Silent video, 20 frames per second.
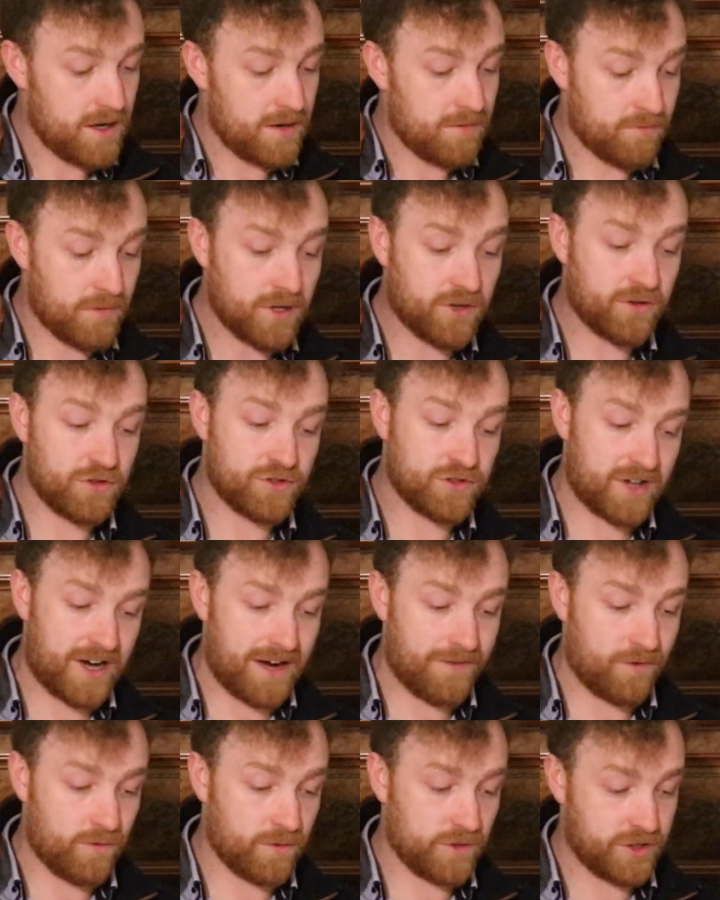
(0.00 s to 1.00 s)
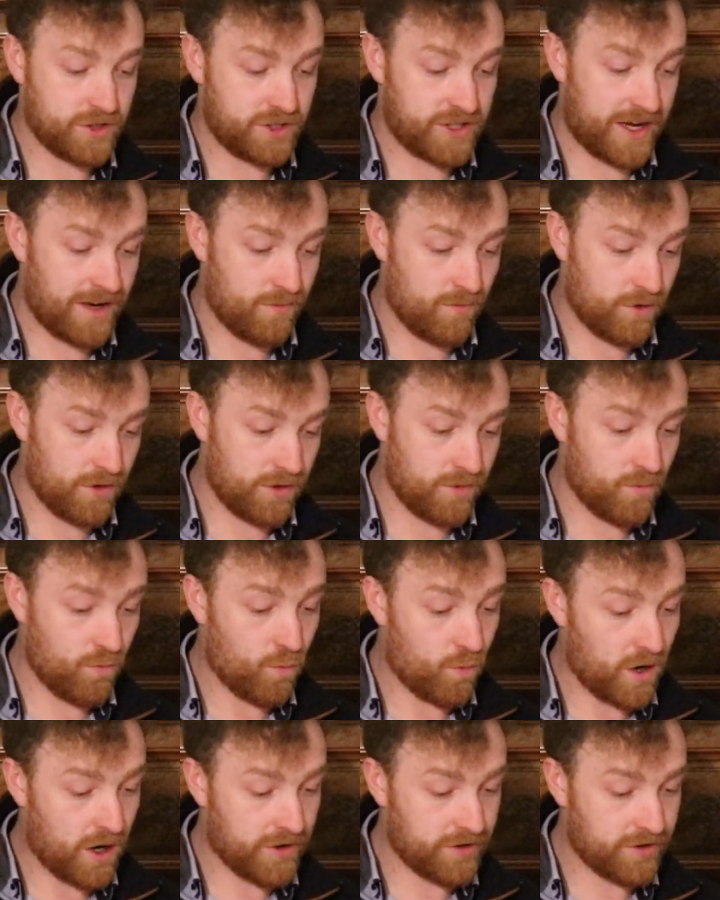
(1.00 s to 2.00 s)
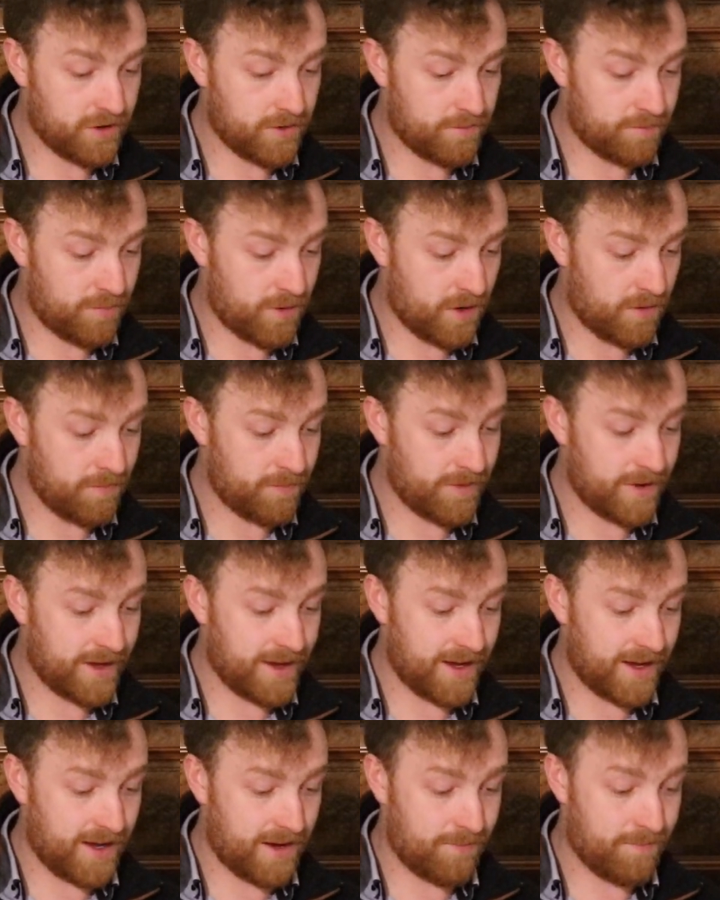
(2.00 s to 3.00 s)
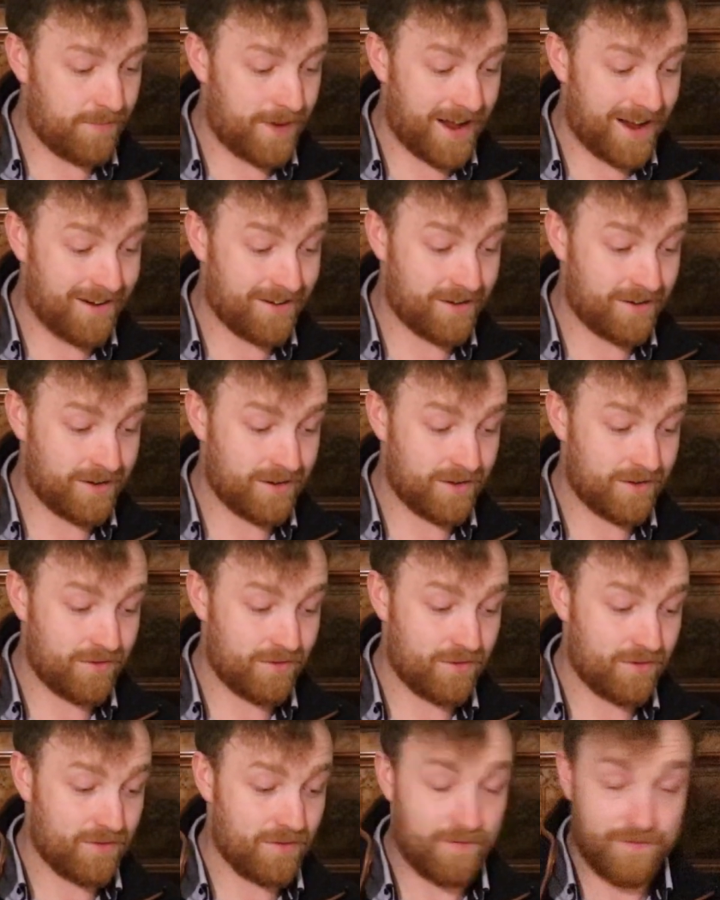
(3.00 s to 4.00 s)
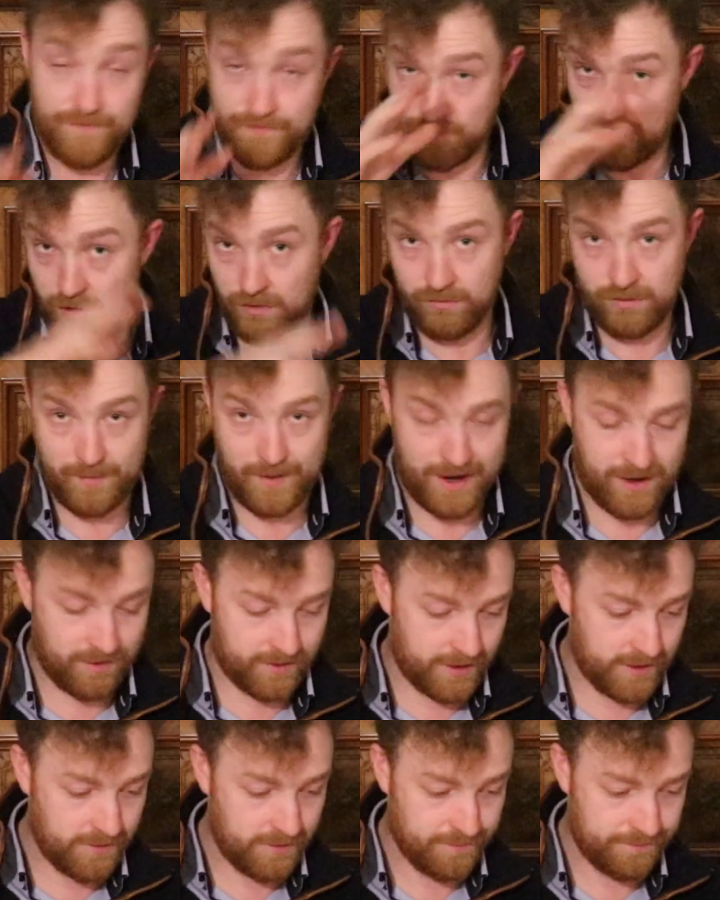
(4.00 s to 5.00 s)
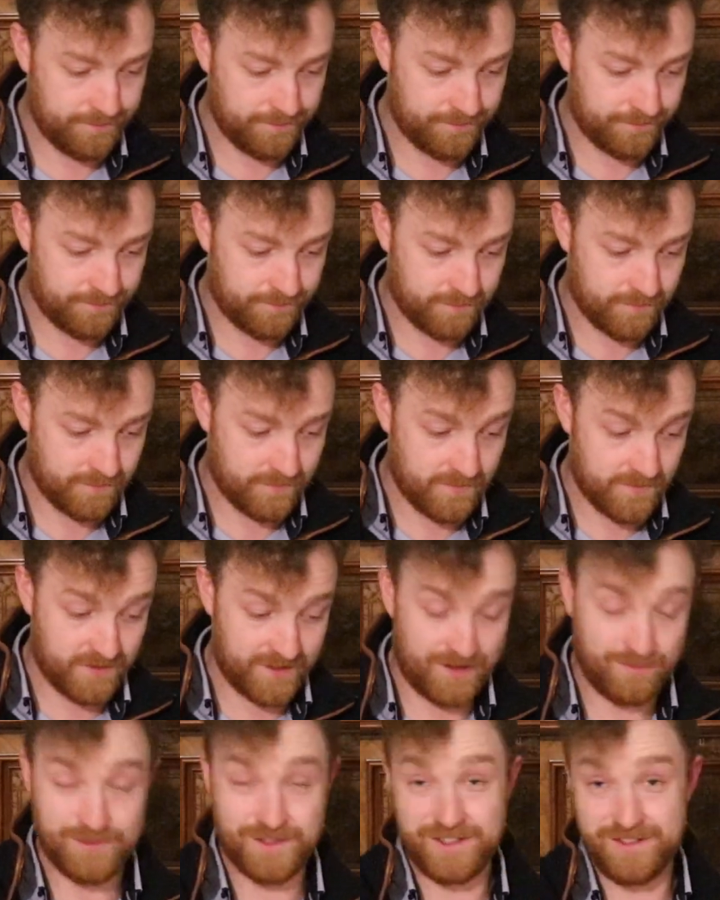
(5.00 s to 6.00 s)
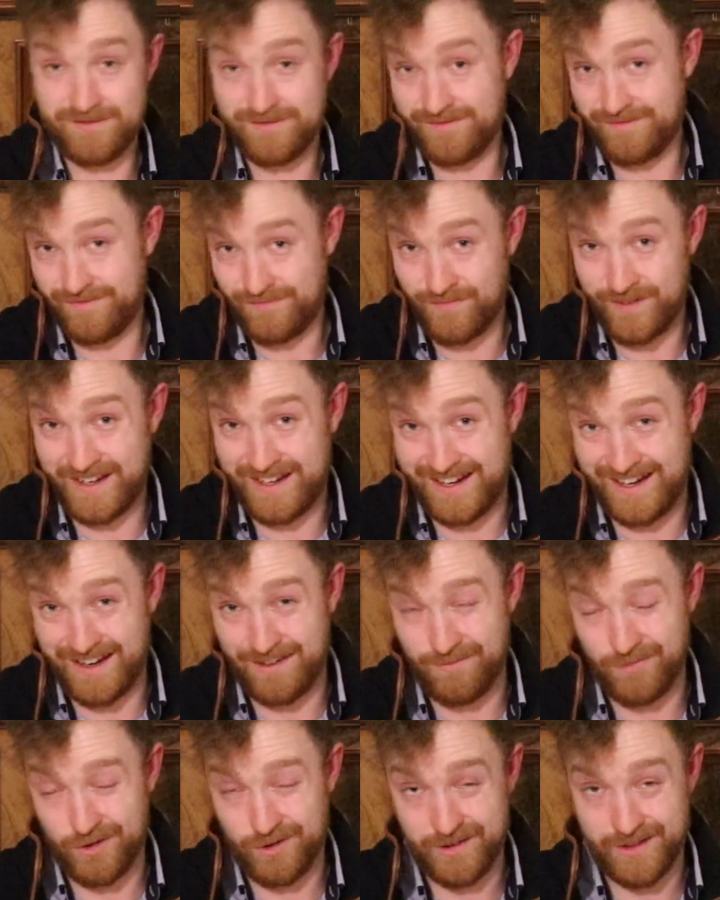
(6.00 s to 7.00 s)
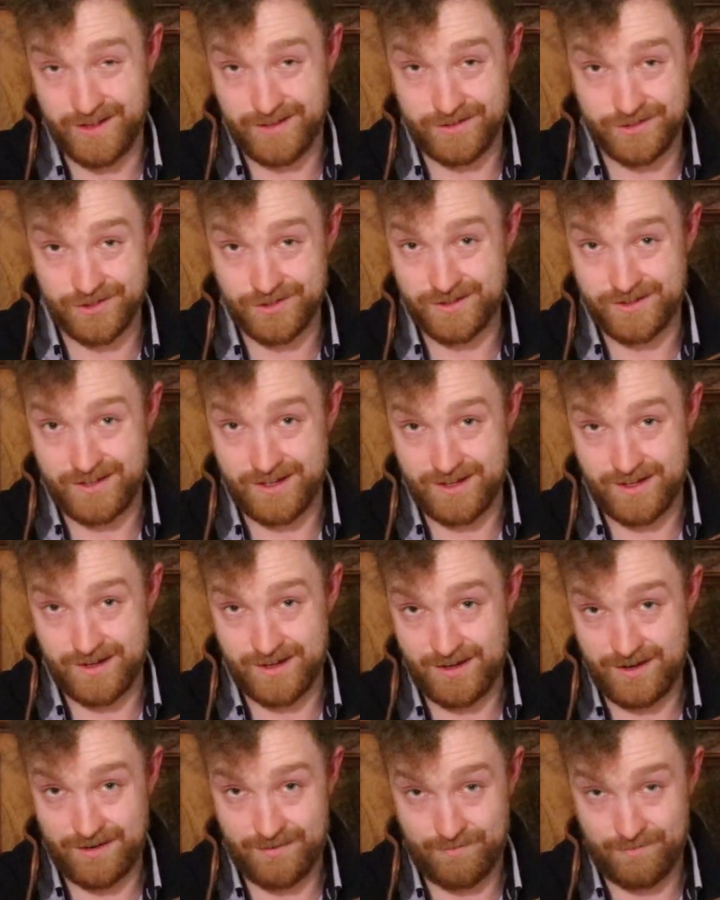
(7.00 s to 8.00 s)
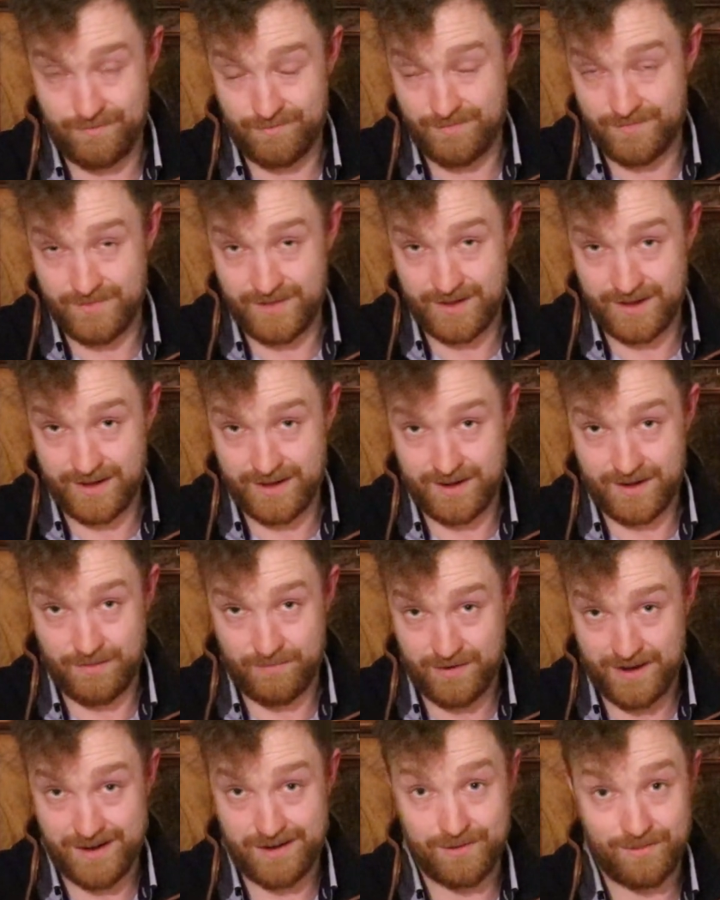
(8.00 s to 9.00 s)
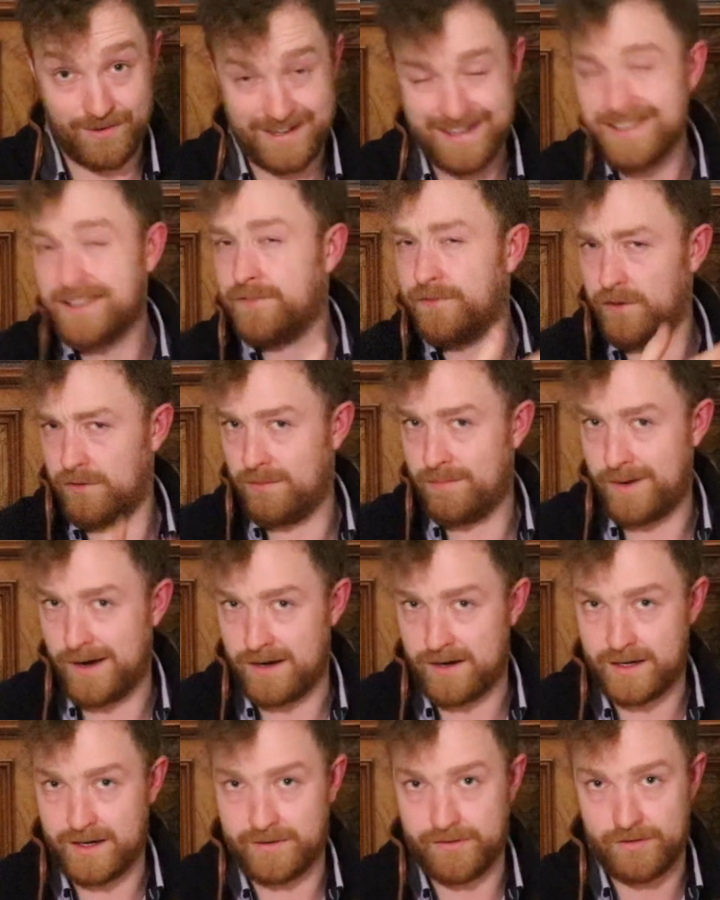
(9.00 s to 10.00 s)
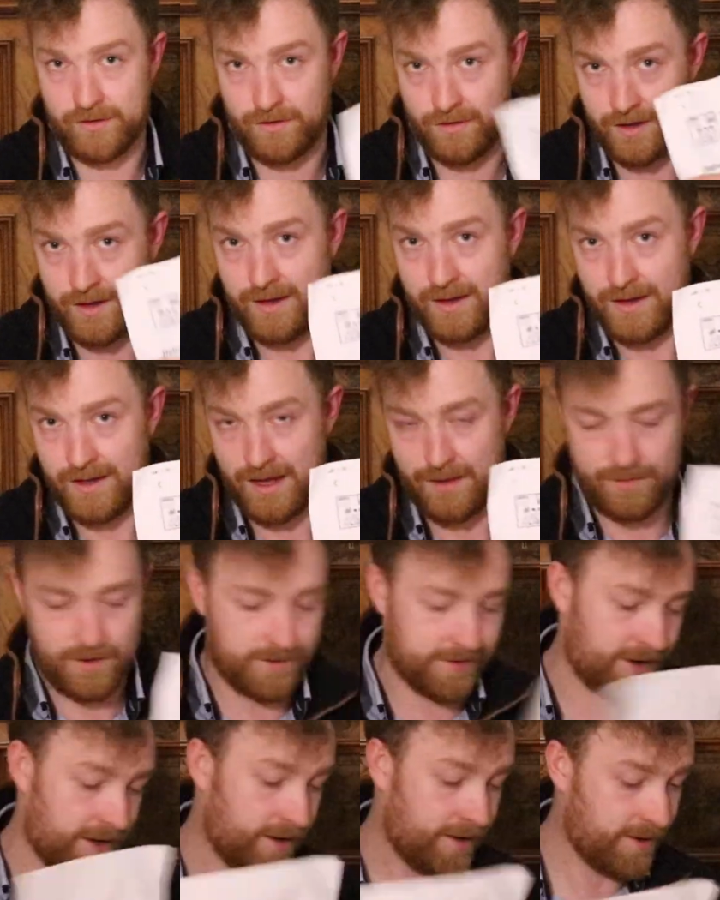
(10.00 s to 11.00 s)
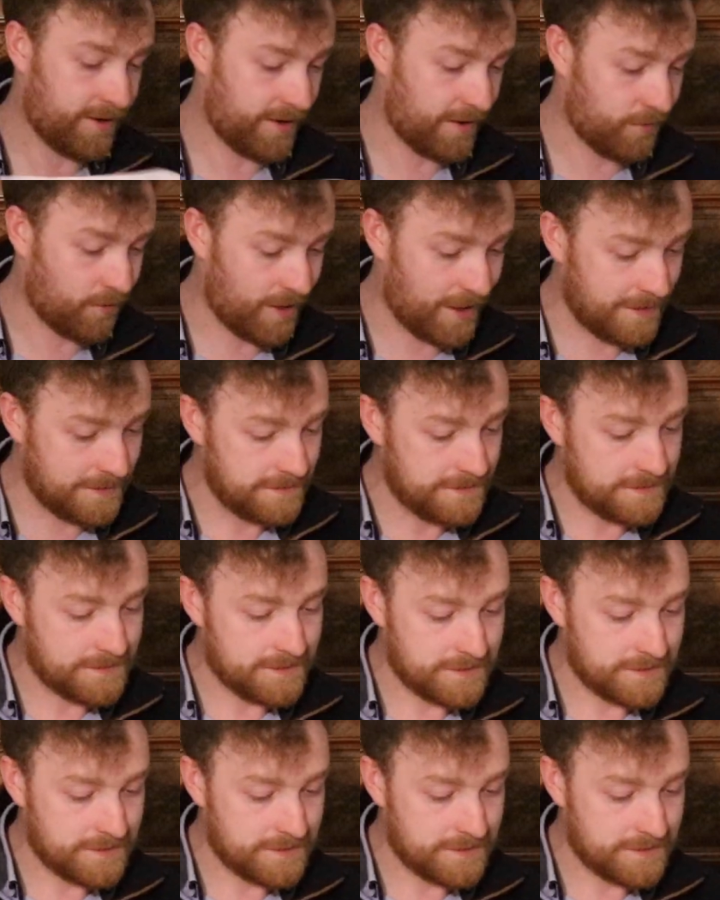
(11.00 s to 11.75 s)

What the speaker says: Merc Cruiser Alpha 1 Gen 1 water pump impeller full repair kit. So that was, we needed more than just the impeller. We needed the full repair kit, so I bought that as well.